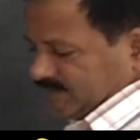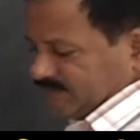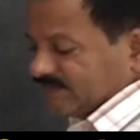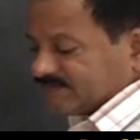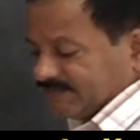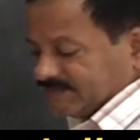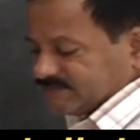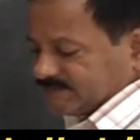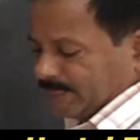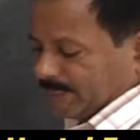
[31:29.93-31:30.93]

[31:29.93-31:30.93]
Yes, it is.